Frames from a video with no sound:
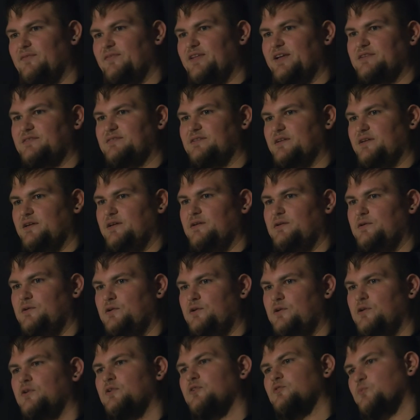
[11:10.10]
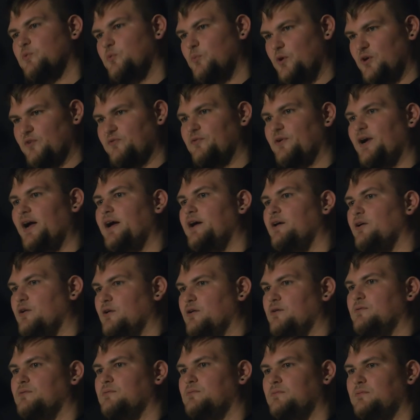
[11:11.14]
of that city because we worked for
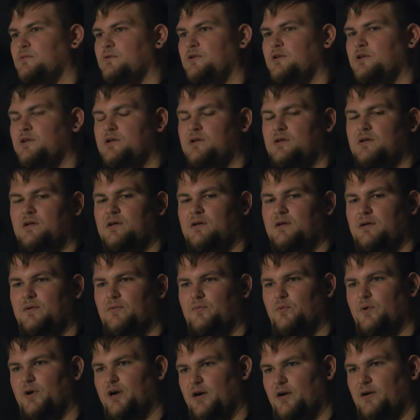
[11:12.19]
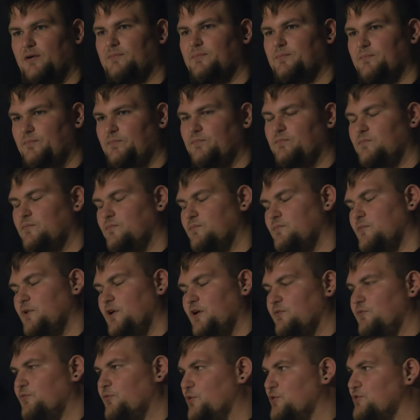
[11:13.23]
iHeart, where
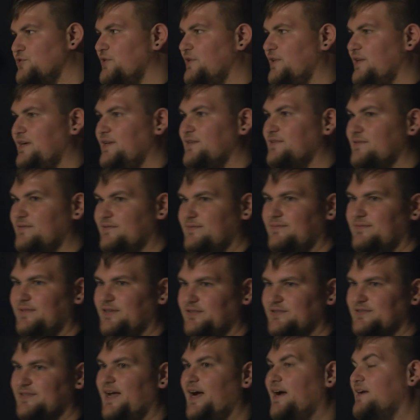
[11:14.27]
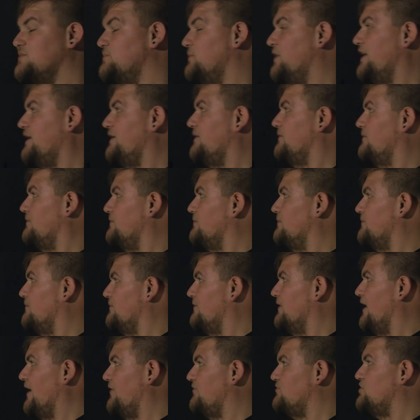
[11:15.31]
unfortunately it's there's not as many
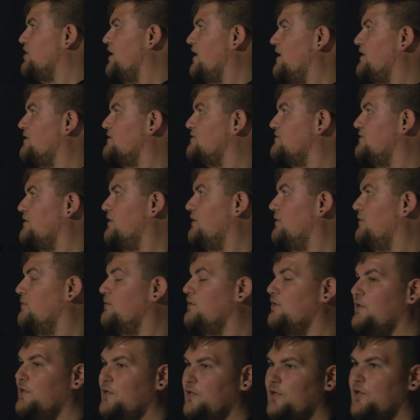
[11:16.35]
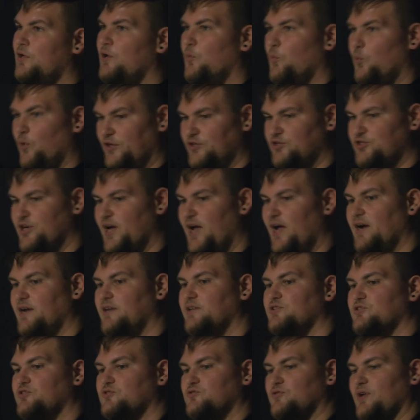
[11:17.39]
live jocks. So yeah. one jock
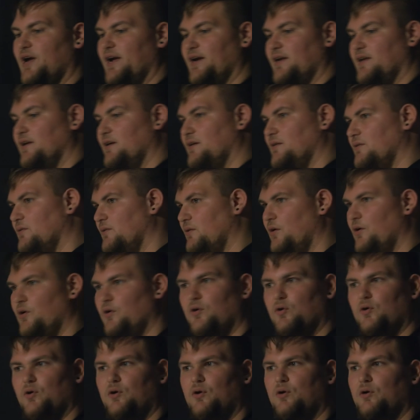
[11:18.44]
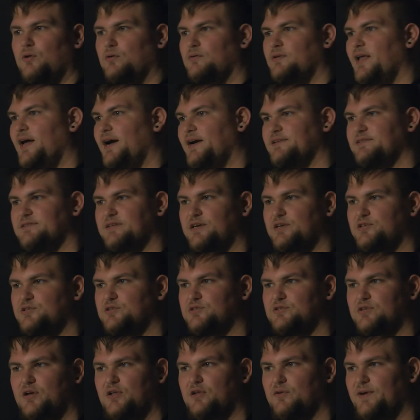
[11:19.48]
is tracking a whole lot of
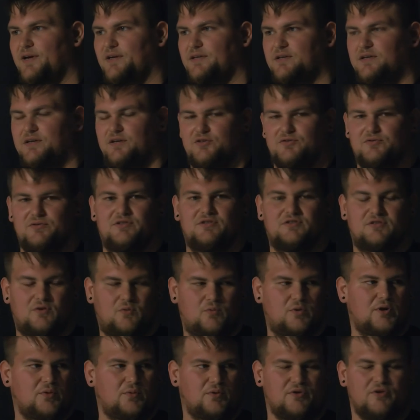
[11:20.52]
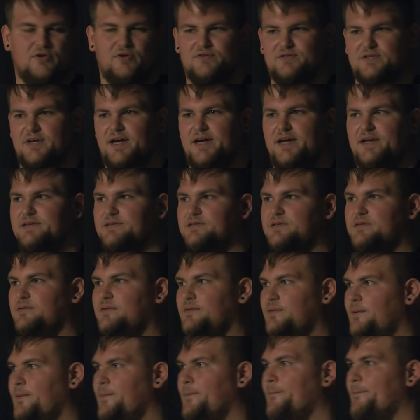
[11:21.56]
stations all around the country. So, so we were those guys.
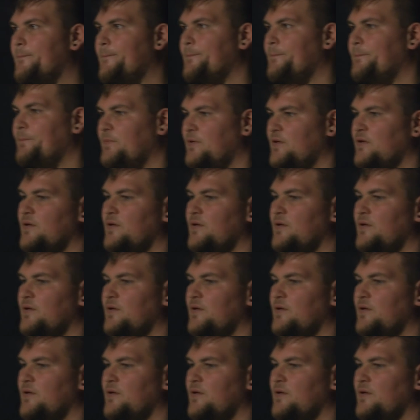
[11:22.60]
guys. Now it was